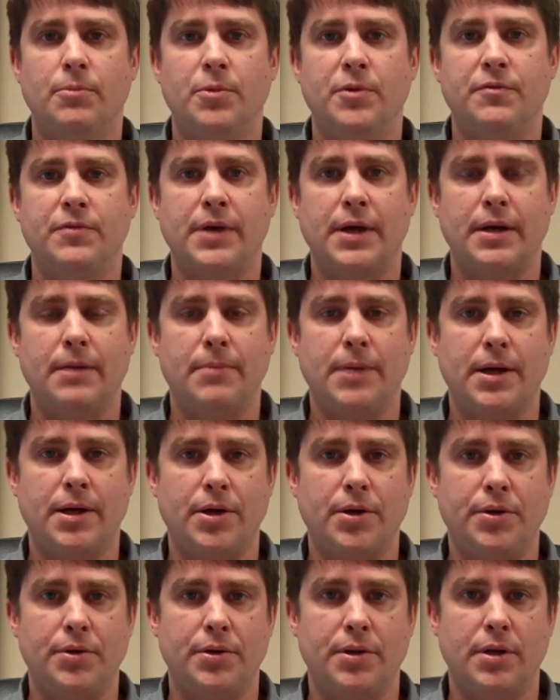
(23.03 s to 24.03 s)
We've got
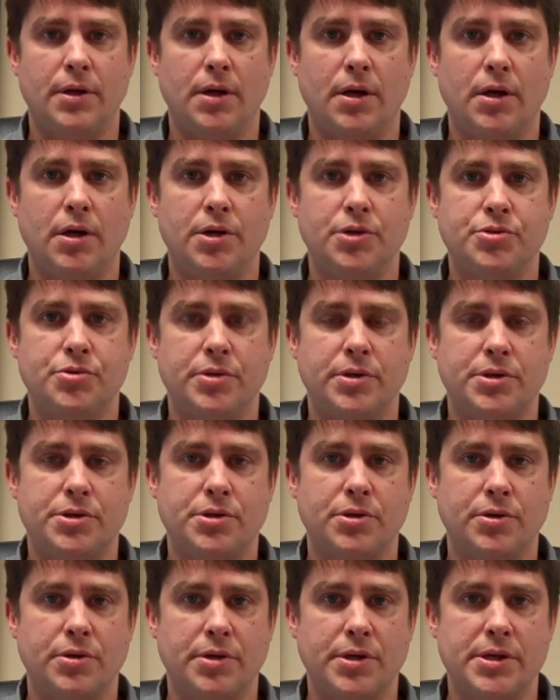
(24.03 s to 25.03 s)
about 100
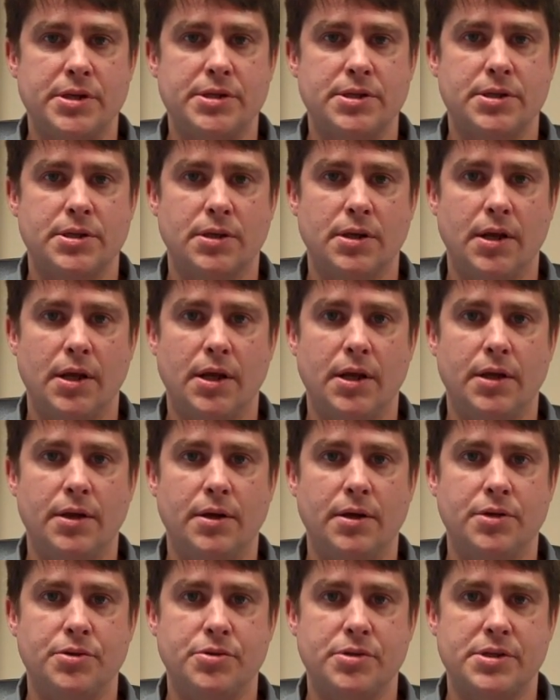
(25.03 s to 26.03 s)
attorneys
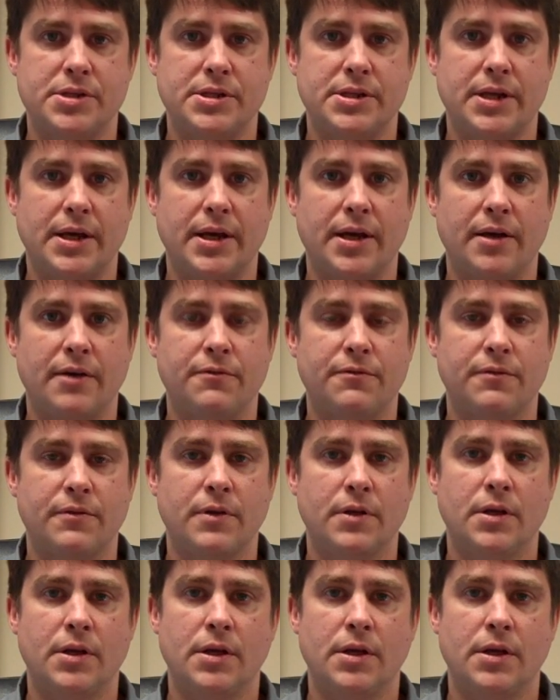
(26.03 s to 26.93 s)
and 100 staff.